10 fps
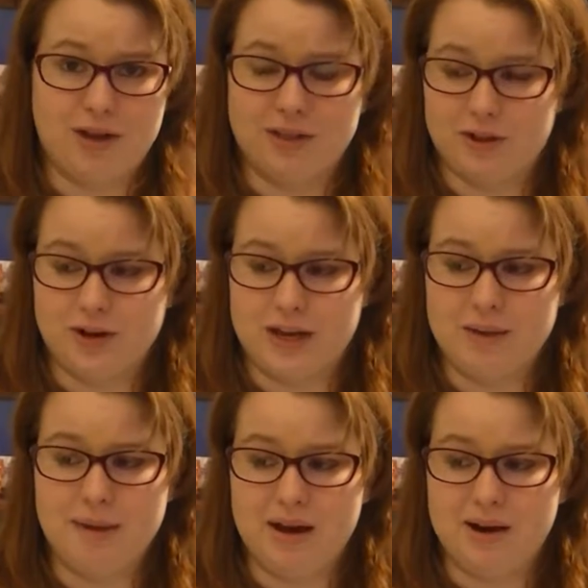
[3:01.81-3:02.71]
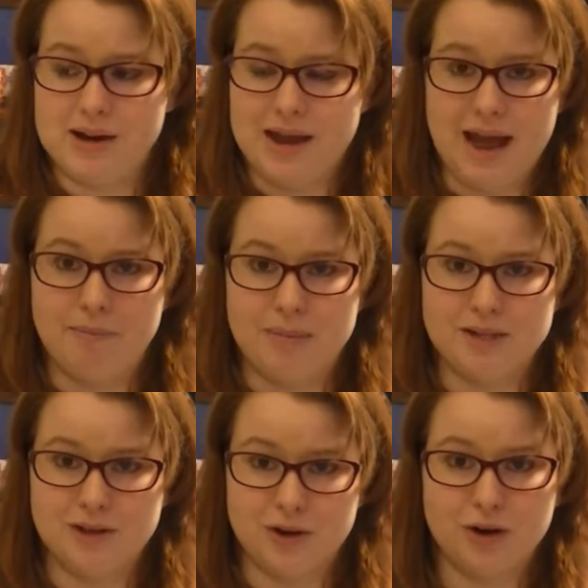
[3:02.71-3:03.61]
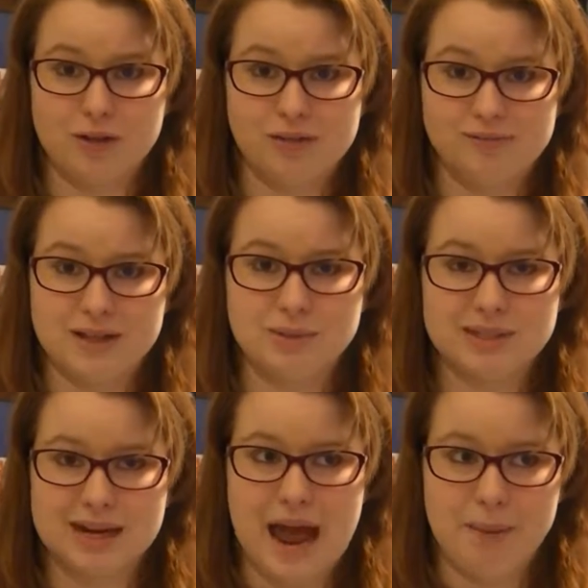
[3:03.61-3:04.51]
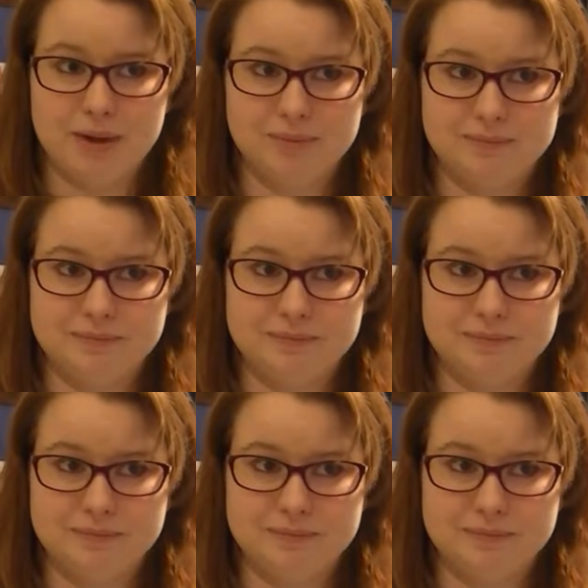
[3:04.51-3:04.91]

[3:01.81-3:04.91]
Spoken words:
I think they're gonna get married and have babies on Earth. That's what's gonna happen.